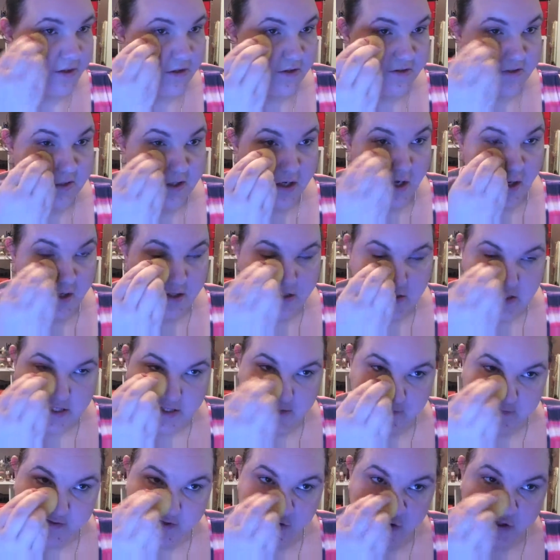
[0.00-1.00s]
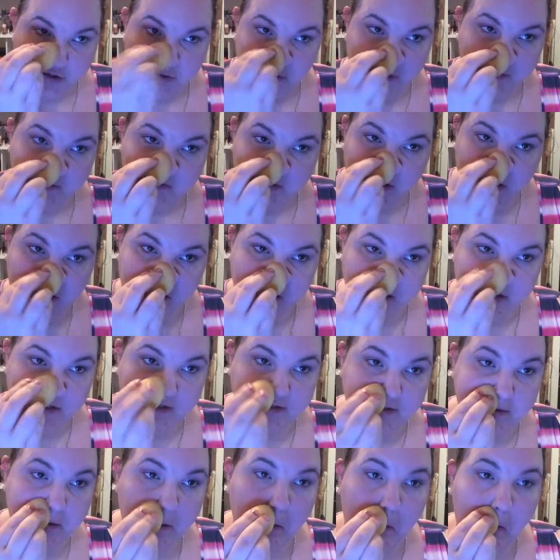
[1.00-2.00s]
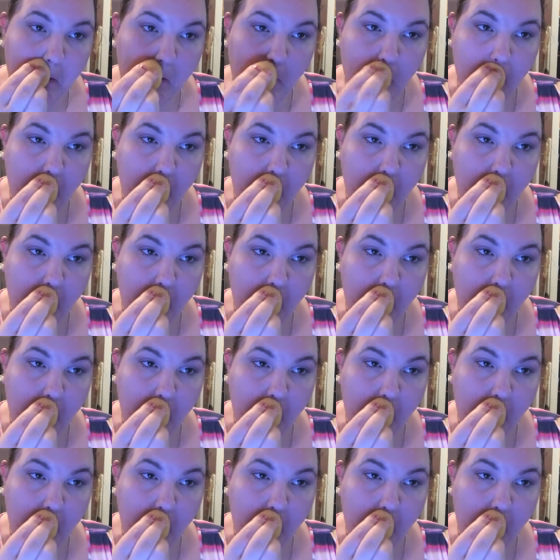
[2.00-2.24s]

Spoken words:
because it actually gives a dewy finish. It doesn't,